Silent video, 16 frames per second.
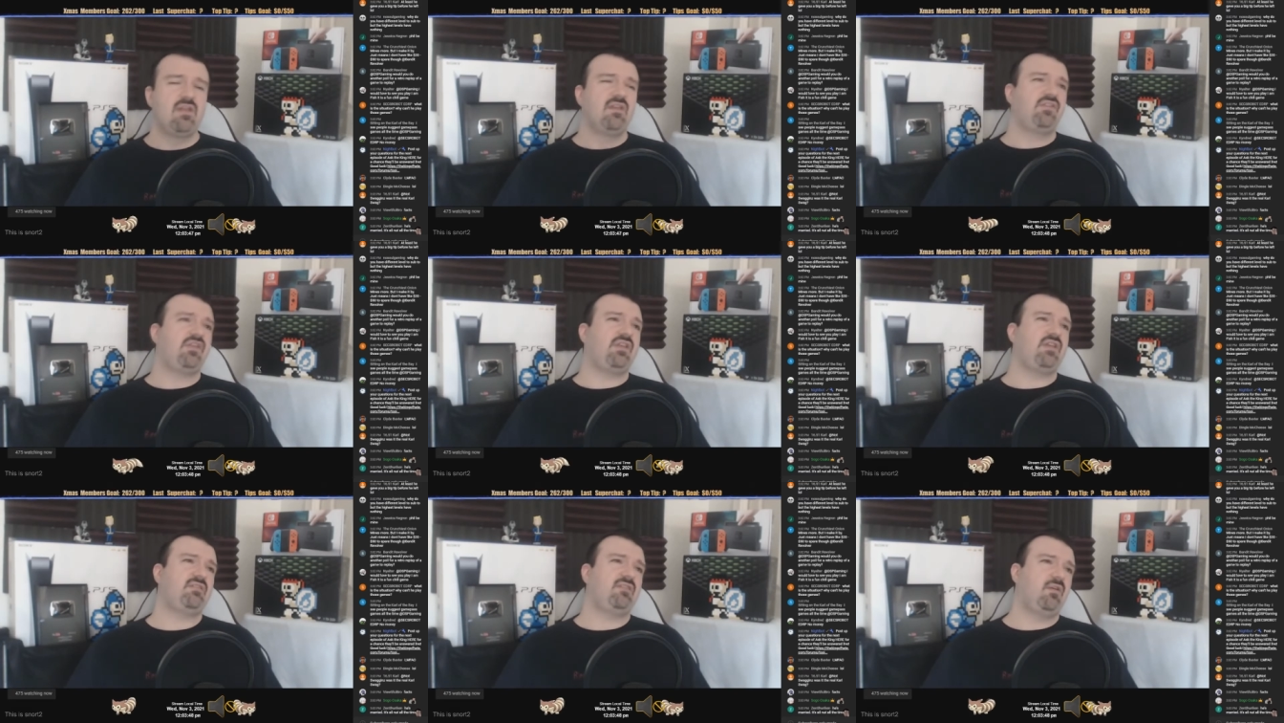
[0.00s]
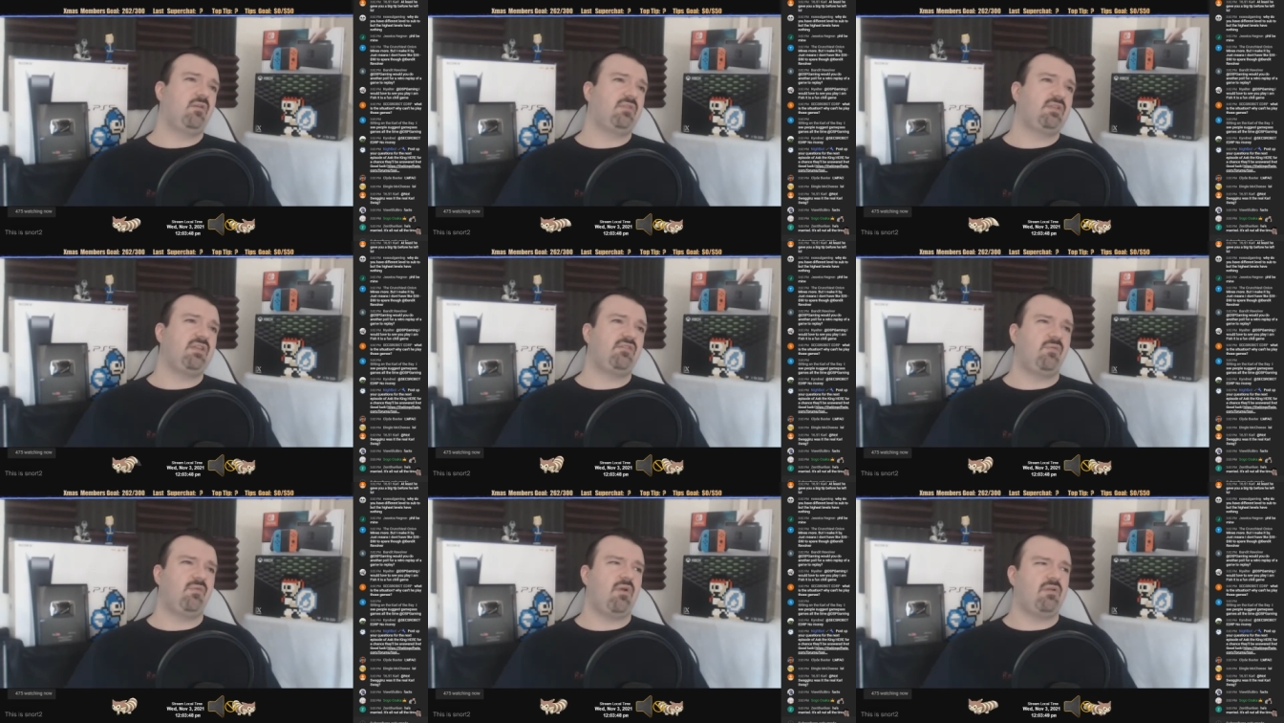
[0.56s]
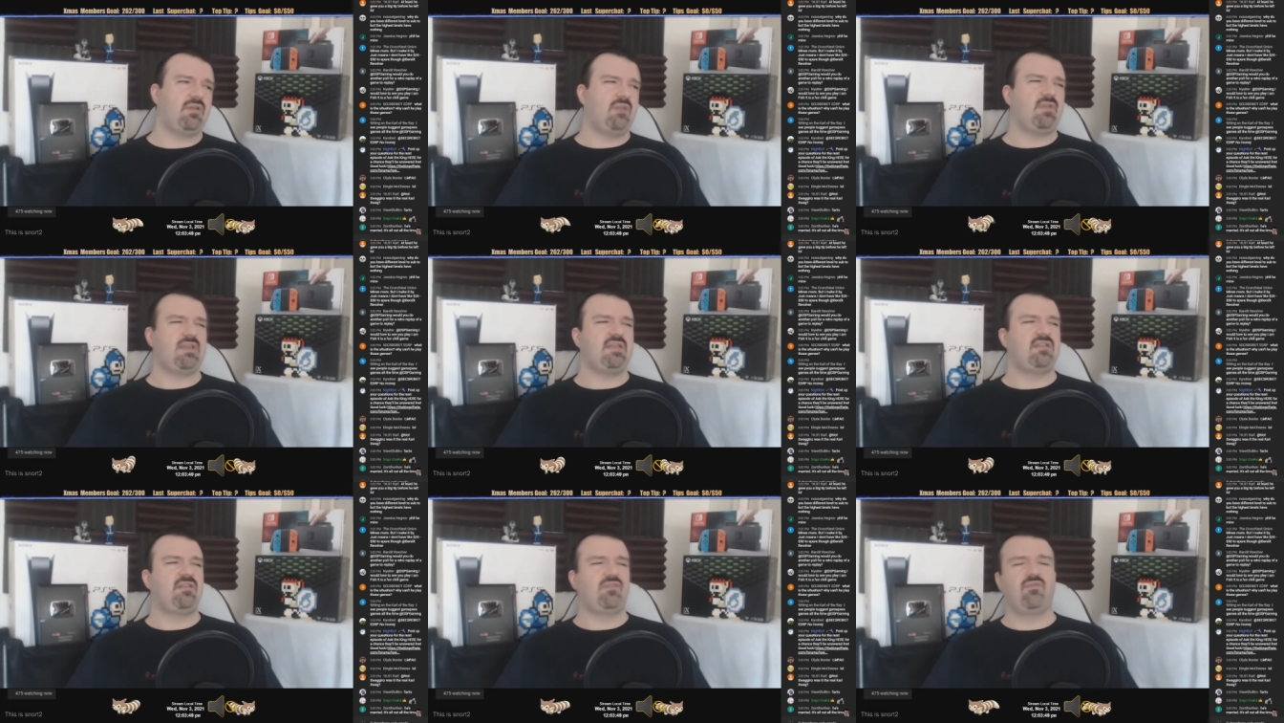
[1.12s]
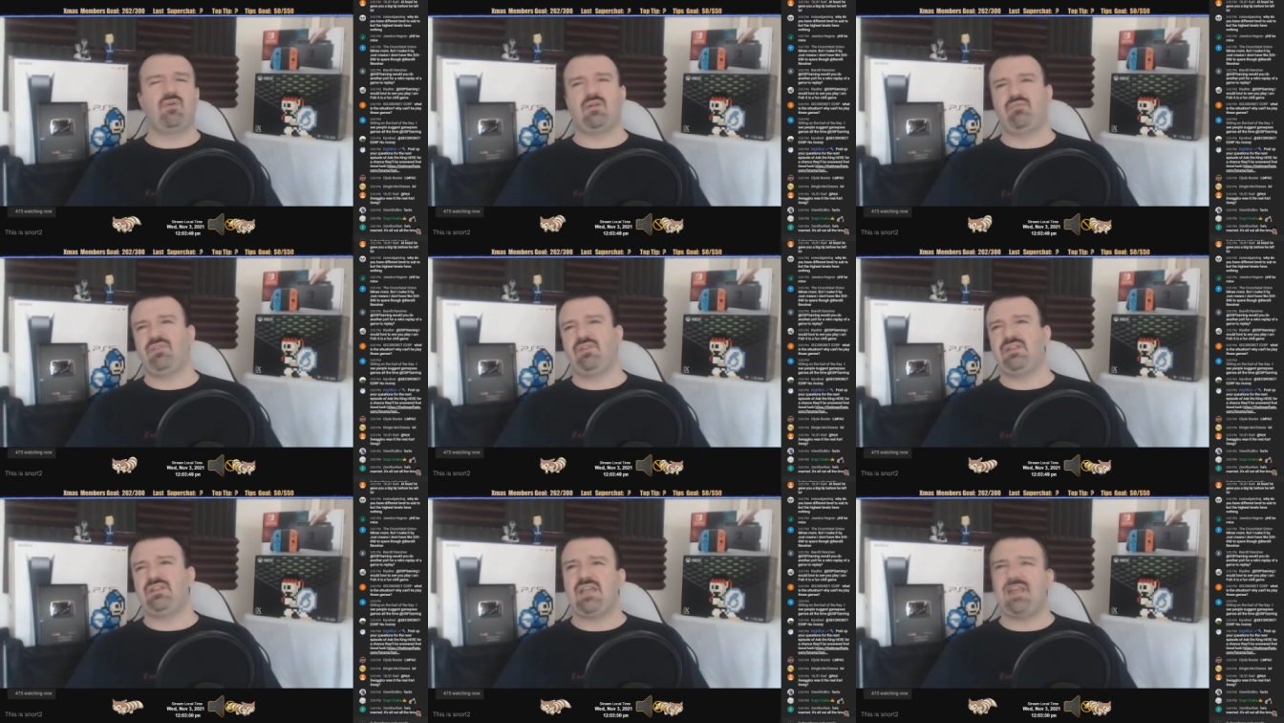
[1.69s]
saying terrible things about him, that he doesn't want to
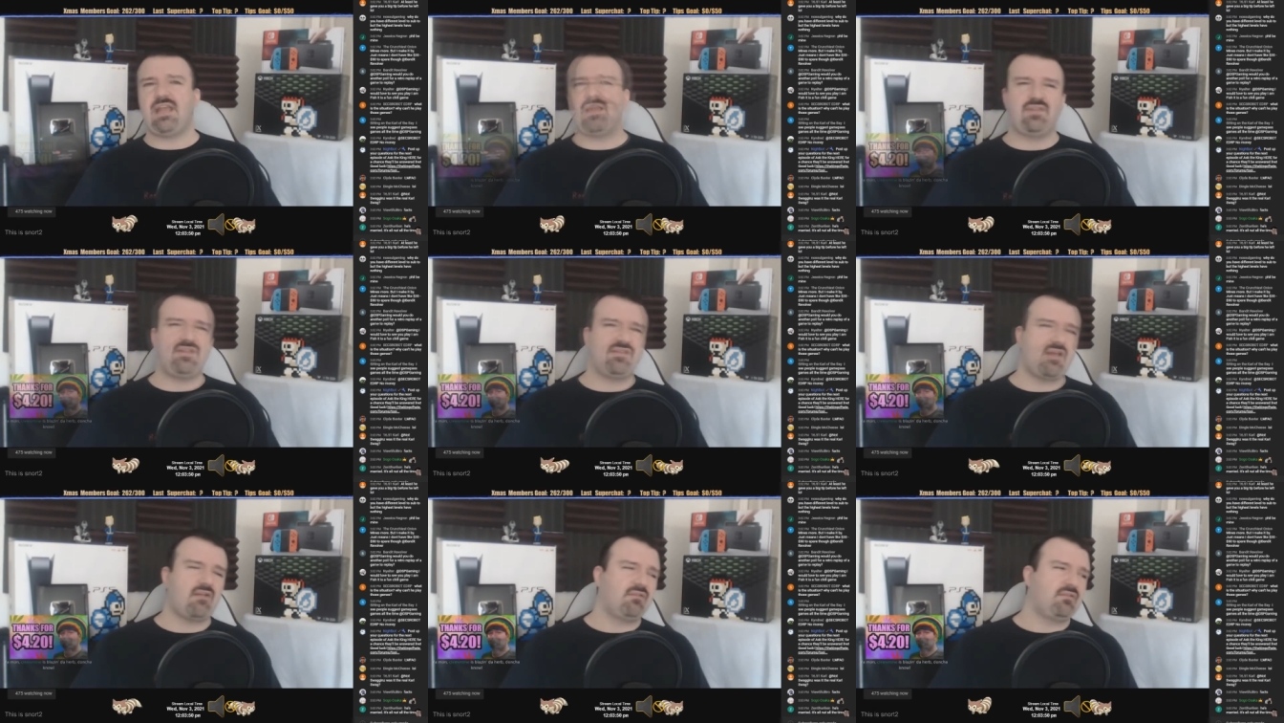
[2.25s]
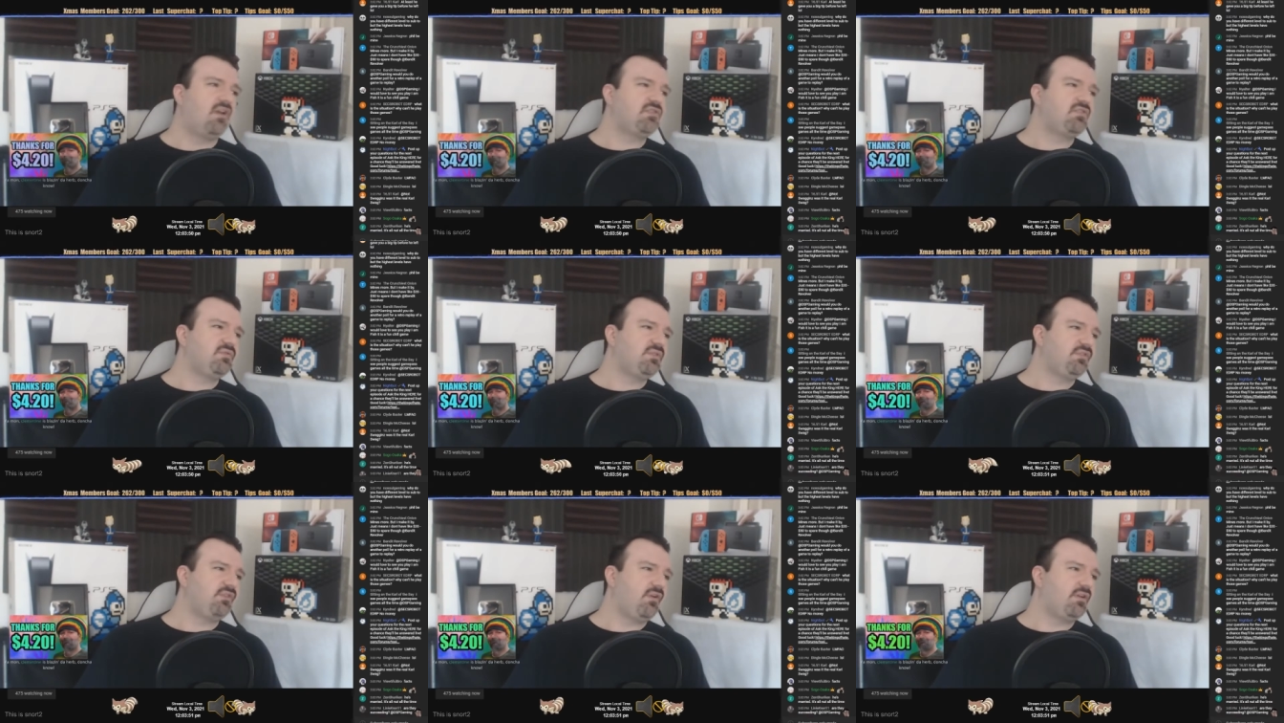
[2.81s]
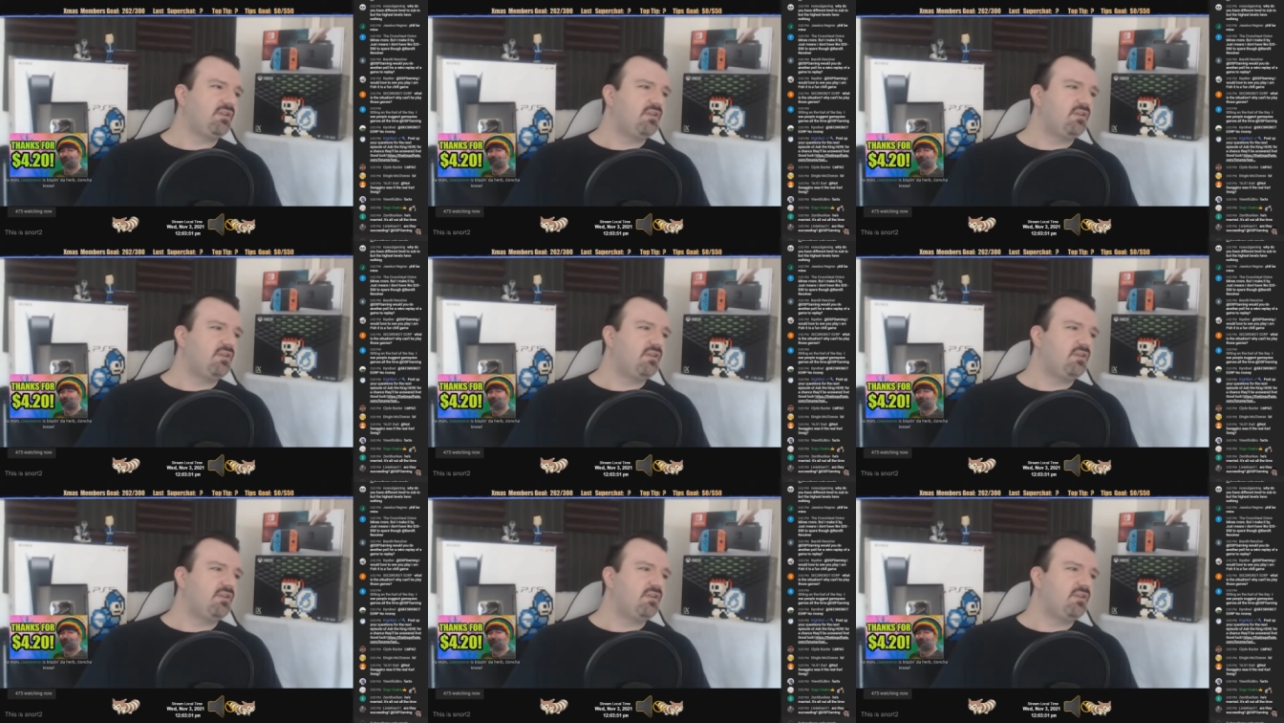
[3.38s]
play the games, that he's out of touch with his audience.